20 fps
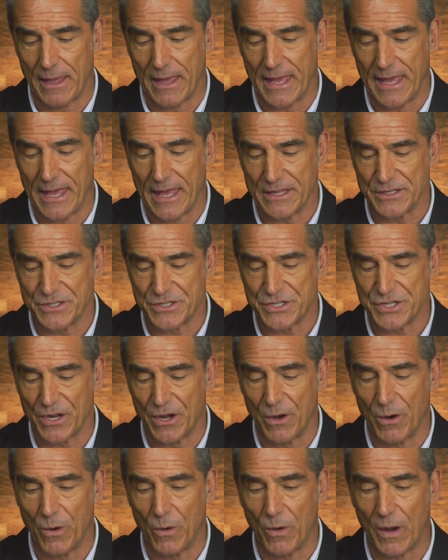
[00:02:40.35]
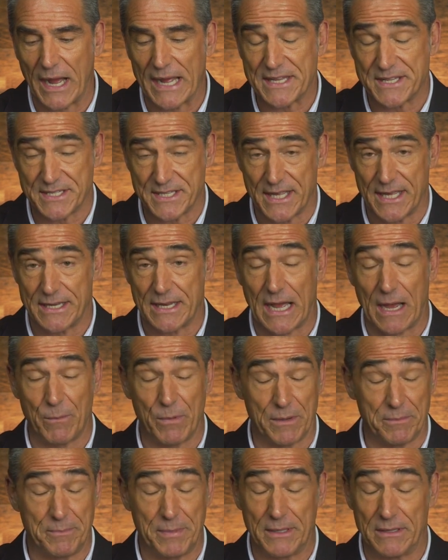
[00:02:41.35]
And so I said I
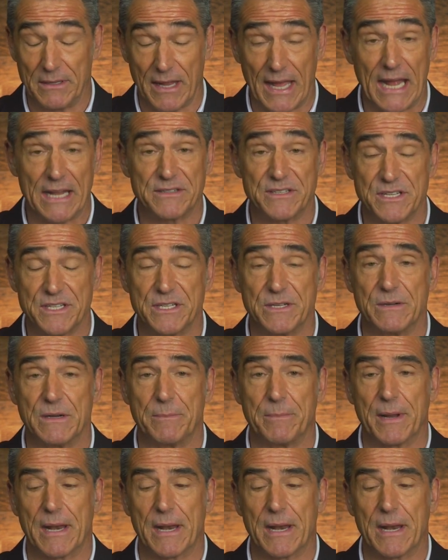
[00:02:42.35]
would be glad to do it,